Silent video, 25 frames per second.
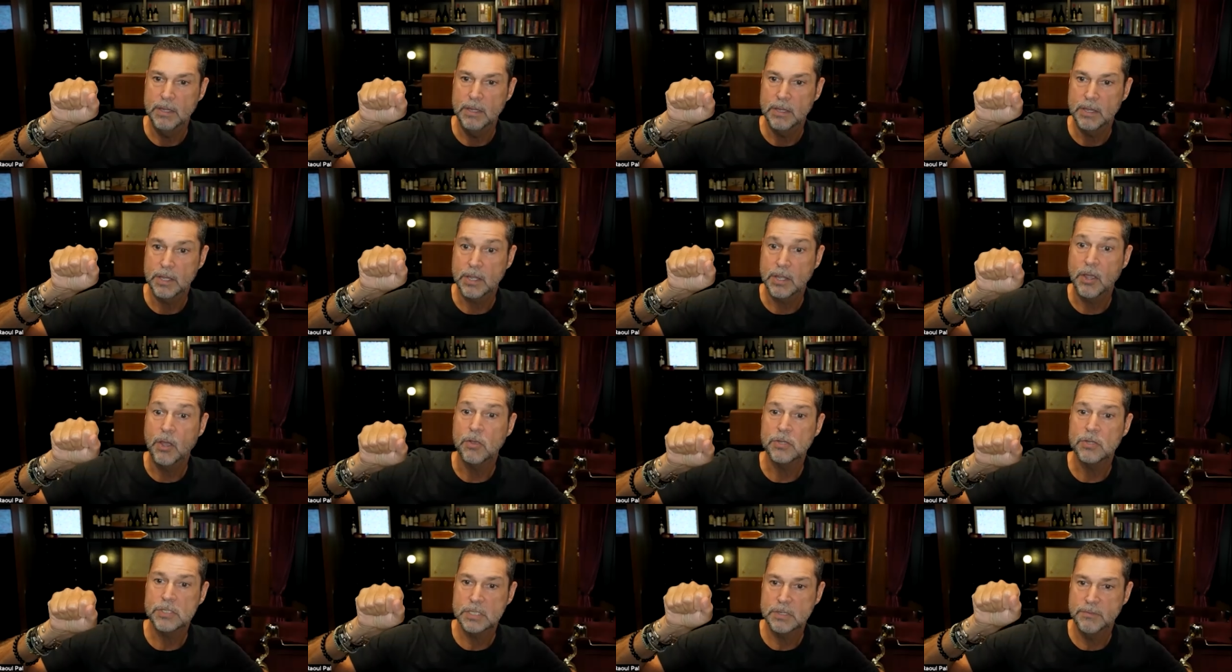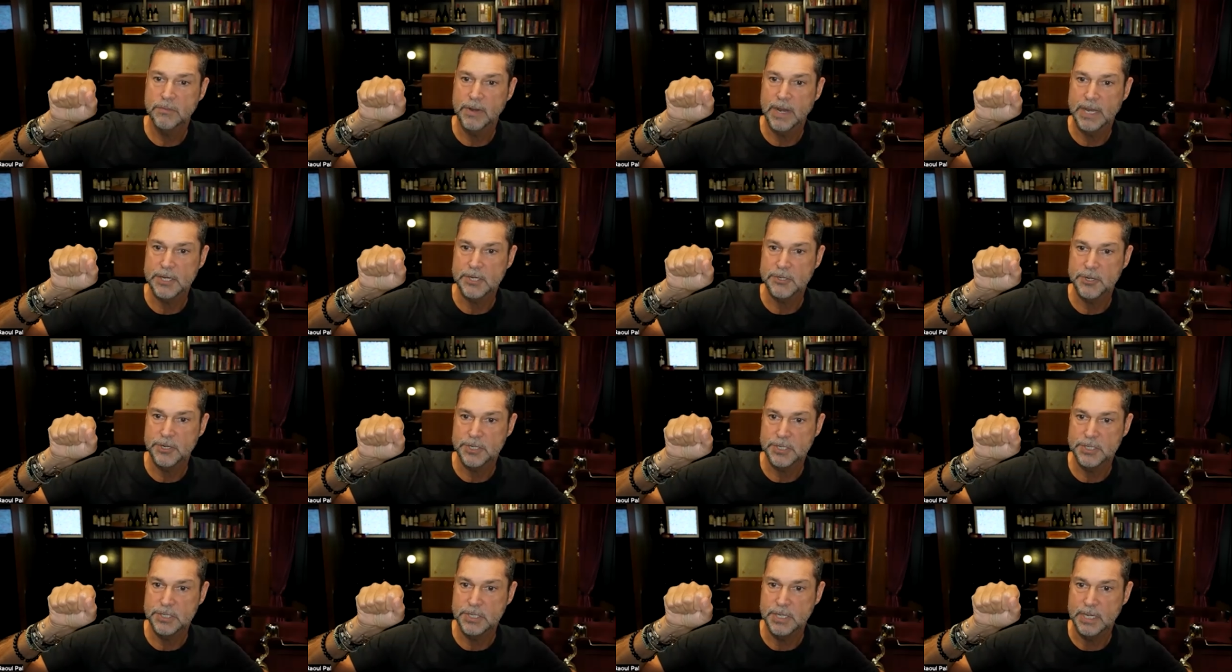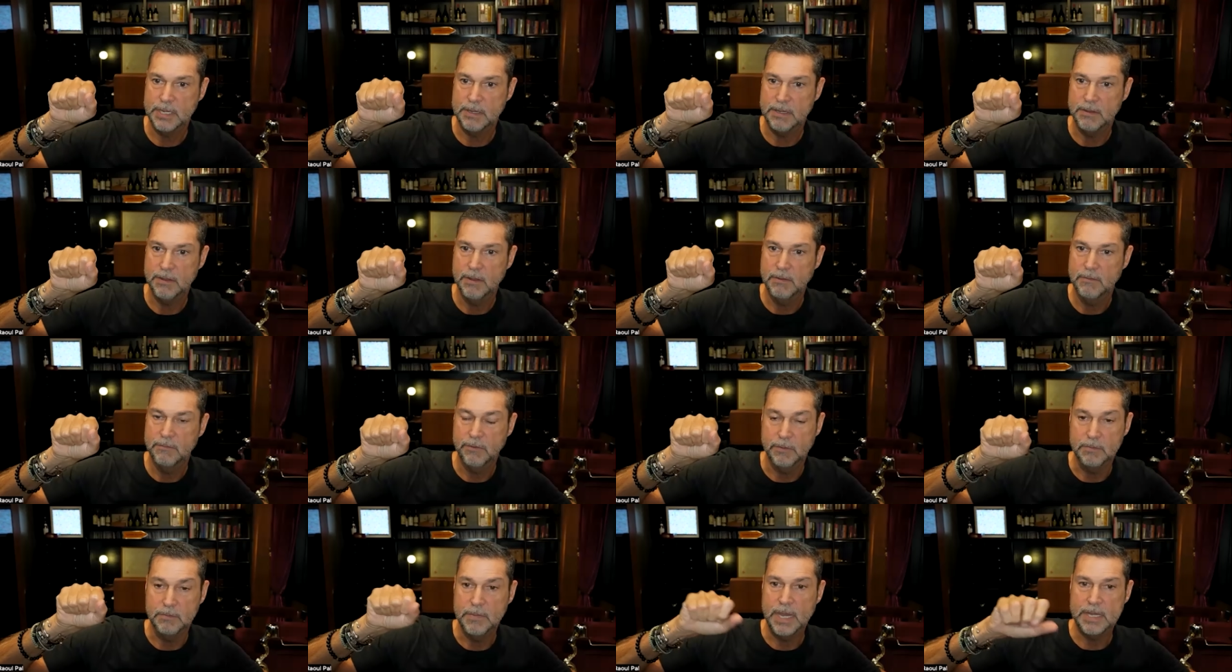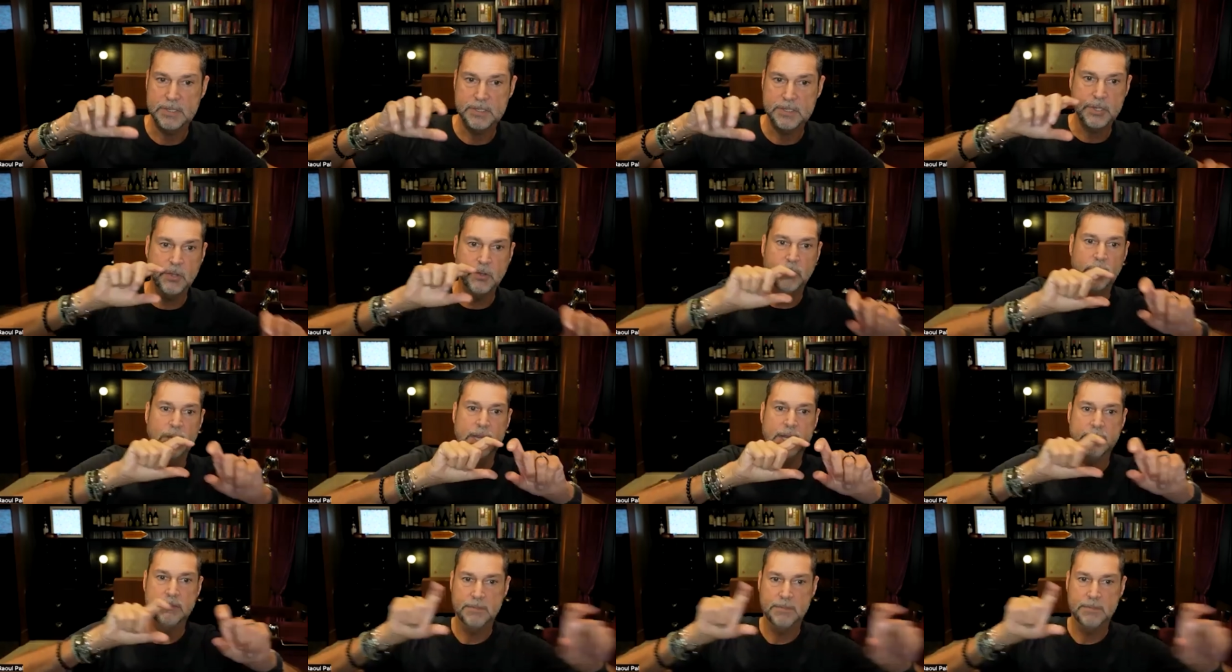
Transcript: the cost of electricity from, let's call it